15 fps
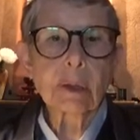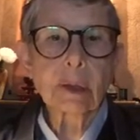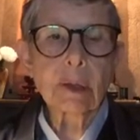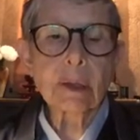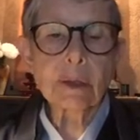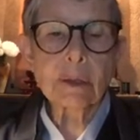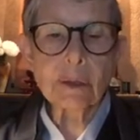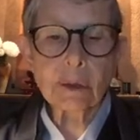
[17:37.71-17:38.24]

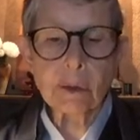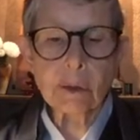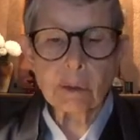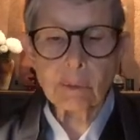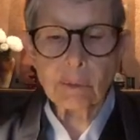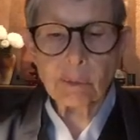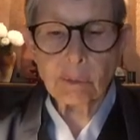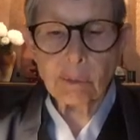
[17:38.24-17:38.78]
And
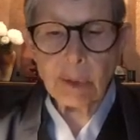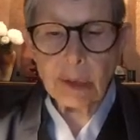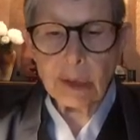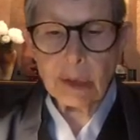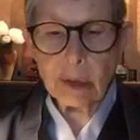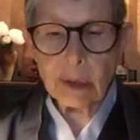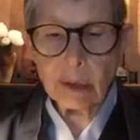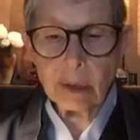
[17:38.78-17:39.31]
so
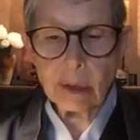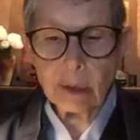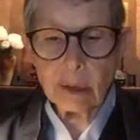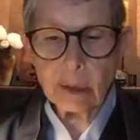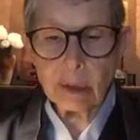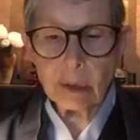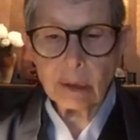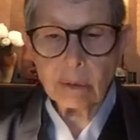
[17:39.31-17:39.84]
we
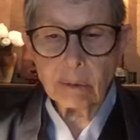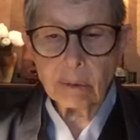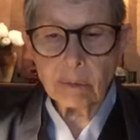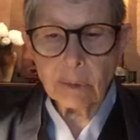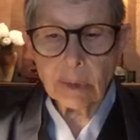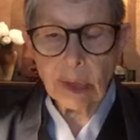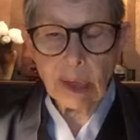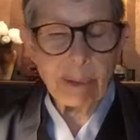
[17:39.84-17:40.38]

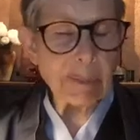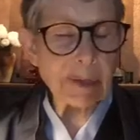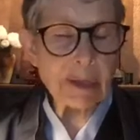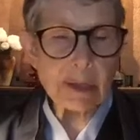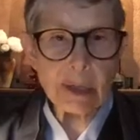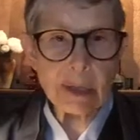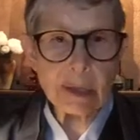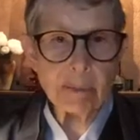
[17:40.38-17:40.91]

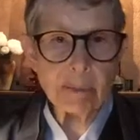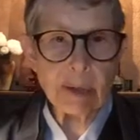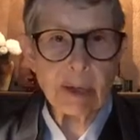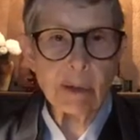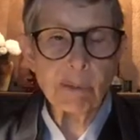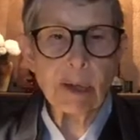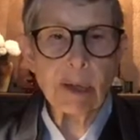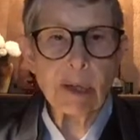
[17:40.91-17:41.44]
compensate in
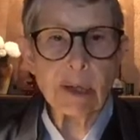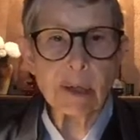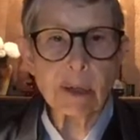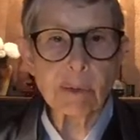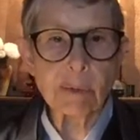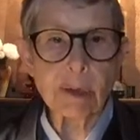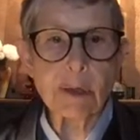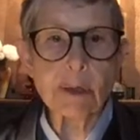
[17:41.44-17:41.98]
many ways.
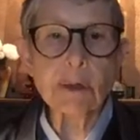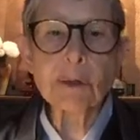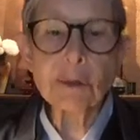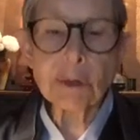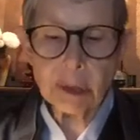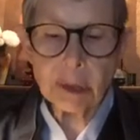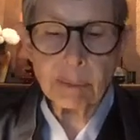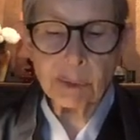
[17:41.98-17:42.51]
We
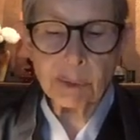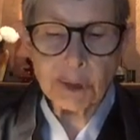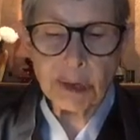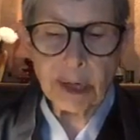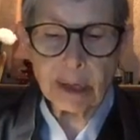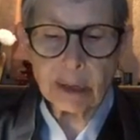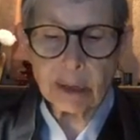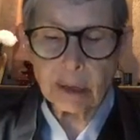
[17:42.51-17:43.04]
usually
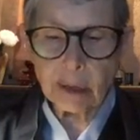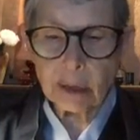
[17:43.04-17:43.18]
project